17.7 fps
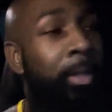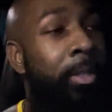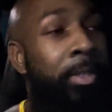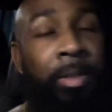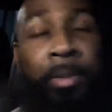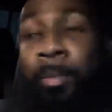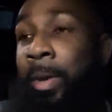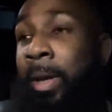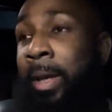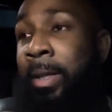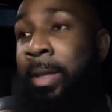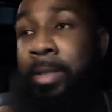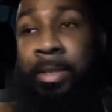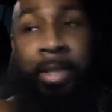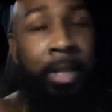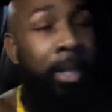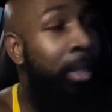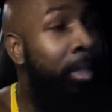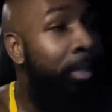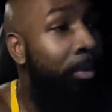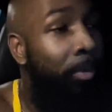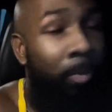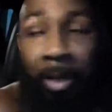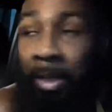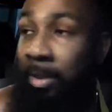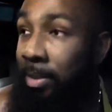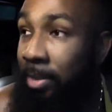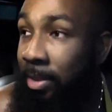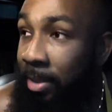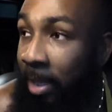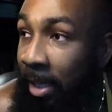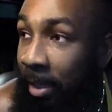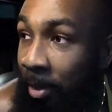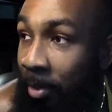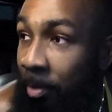It's the man Stan, and you watching
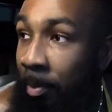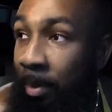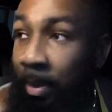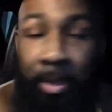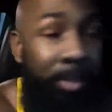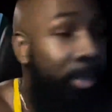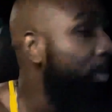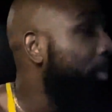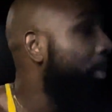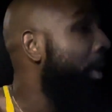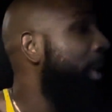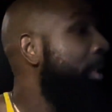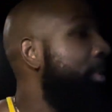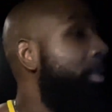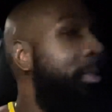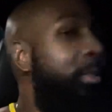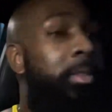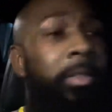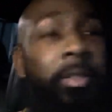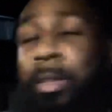Stand on Business Boxing.